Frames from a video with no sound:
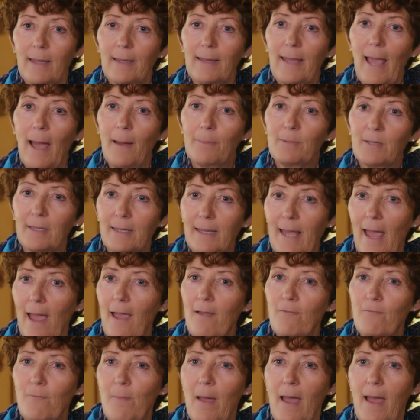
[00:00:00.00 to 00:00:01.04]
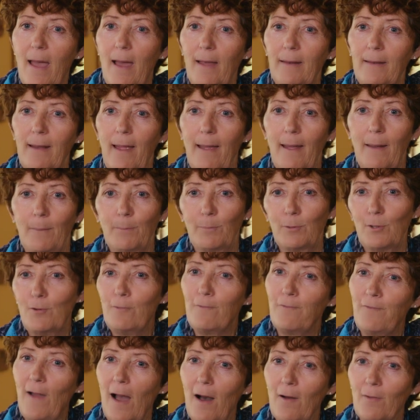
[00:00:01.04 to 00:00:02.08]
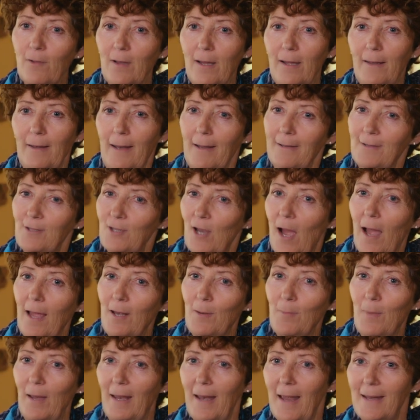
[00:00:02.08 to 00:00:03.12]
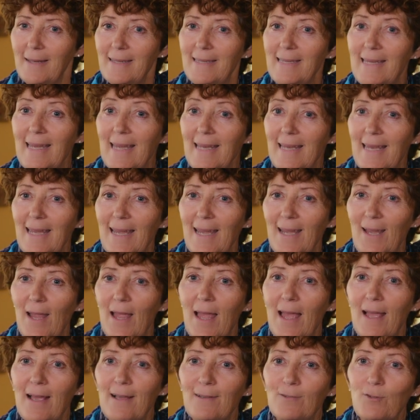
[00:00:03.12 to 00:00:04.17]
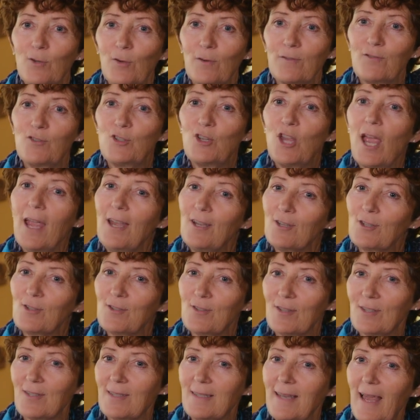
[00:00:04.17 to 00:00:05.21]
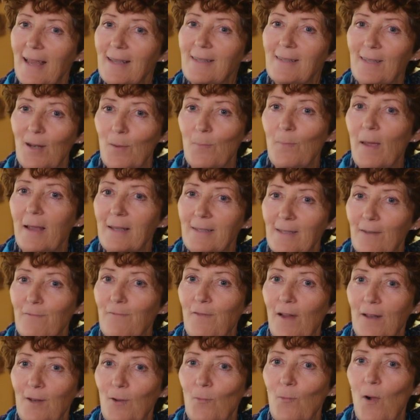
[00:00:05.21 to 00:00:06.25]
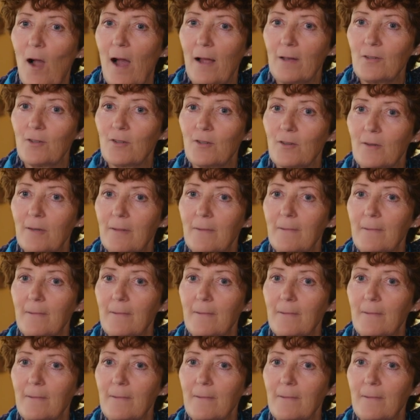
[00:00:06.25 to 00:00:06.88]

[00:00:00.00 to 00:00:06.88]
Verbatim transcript: Captain Caveman and Blue Falcon and Dynomutt and Dee Dee sort of changes the stakes, and it makes it fun to watch.